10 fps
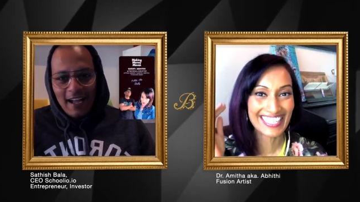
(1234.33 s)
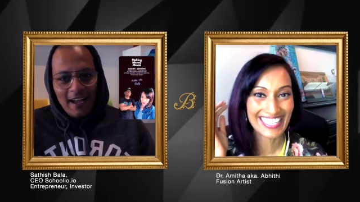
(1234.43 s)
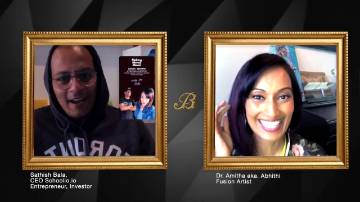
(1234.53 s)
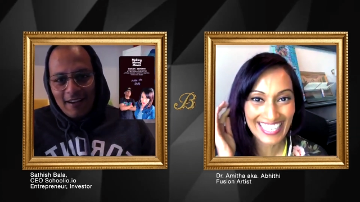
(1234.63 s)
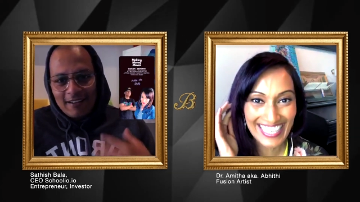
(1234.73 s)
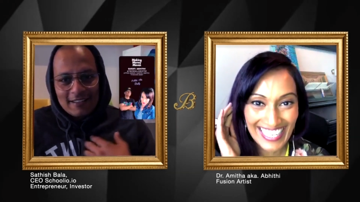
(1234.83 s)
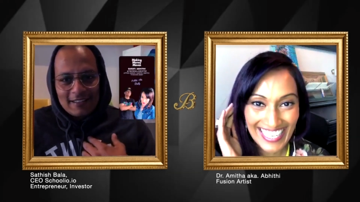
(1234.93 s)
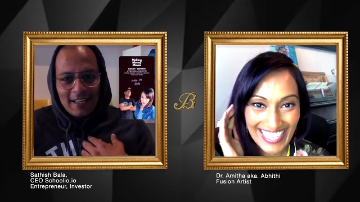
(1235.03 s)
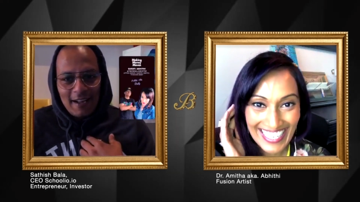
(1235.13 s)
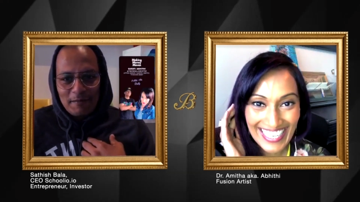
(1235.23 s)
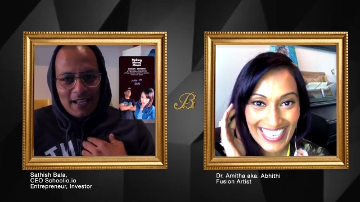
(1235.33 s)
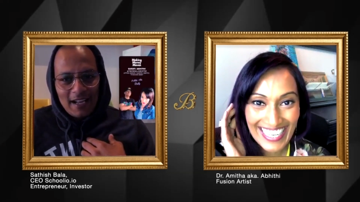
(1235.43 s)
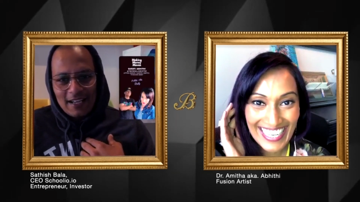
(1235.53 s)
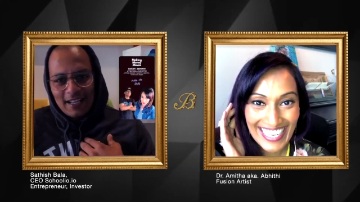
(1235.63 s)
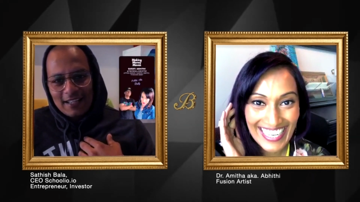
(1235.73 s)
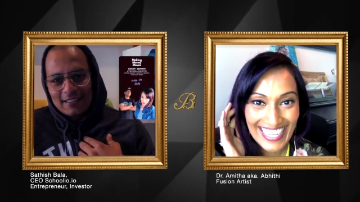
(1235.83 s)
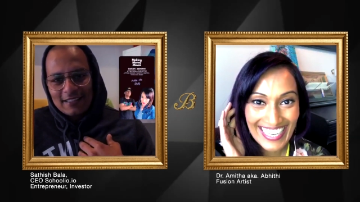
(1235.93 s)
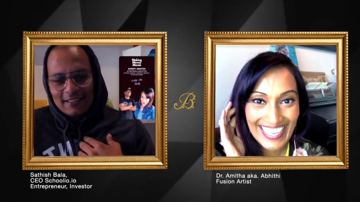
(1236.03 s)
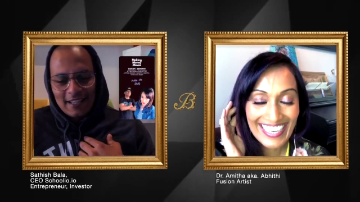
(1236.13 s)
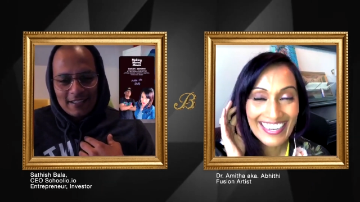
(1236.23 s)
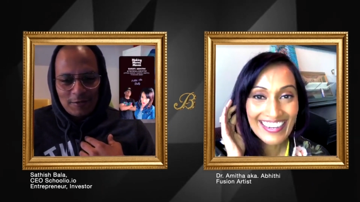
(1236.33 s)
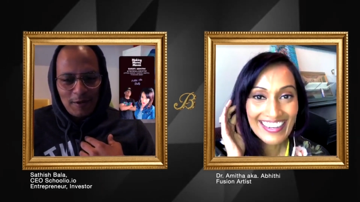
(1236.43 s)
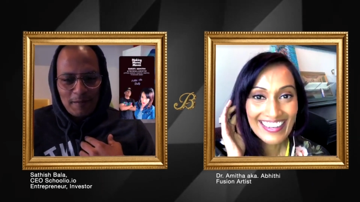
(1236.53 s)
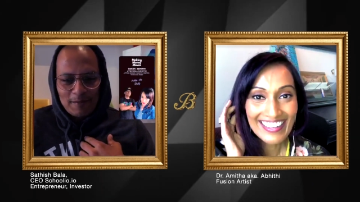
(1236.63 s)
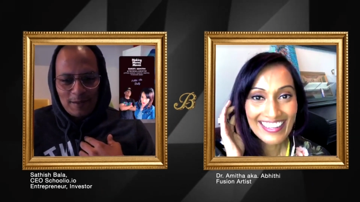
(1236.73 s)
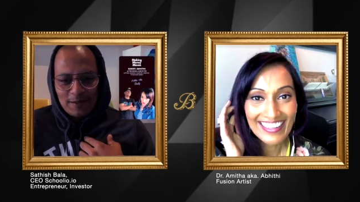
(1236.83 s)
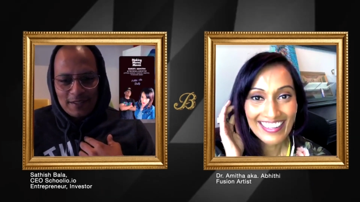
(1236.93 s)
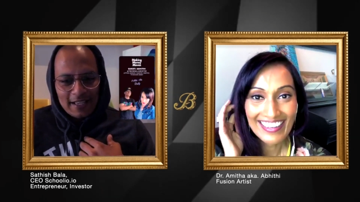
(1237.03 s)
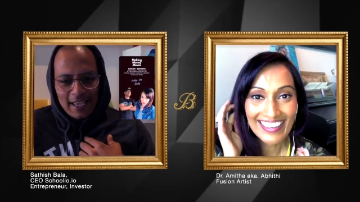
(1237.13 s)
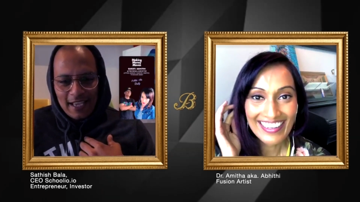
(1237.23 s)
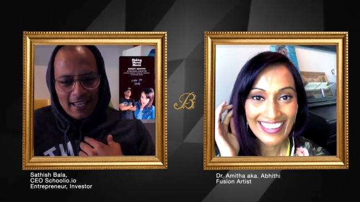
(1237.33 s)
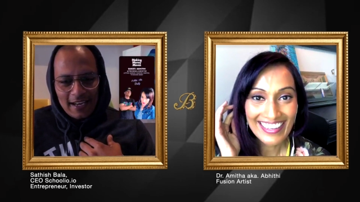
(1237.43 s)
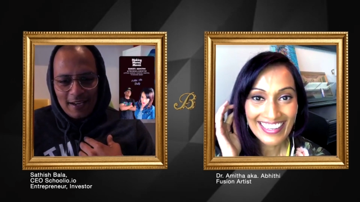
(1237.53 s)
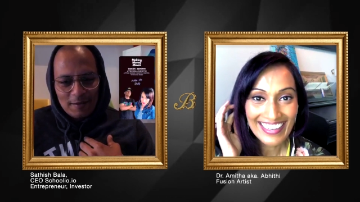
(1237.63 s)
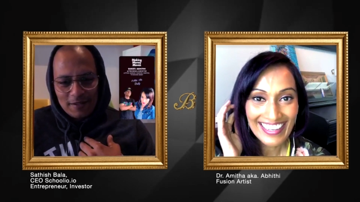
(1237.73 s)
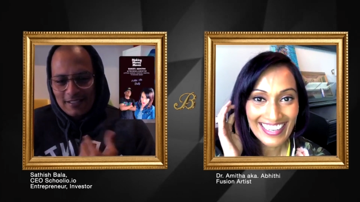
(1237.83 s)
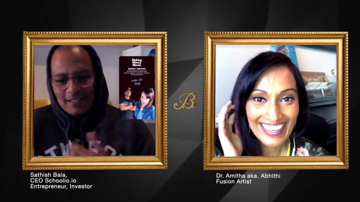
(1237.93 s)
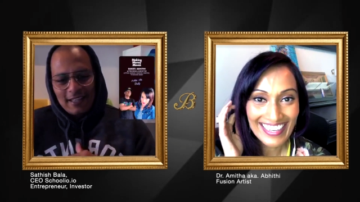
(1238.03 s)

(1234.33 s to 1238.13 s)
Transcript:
Speaker 1: I already said I'm kind of like like Trump, so it can't get any worse than that.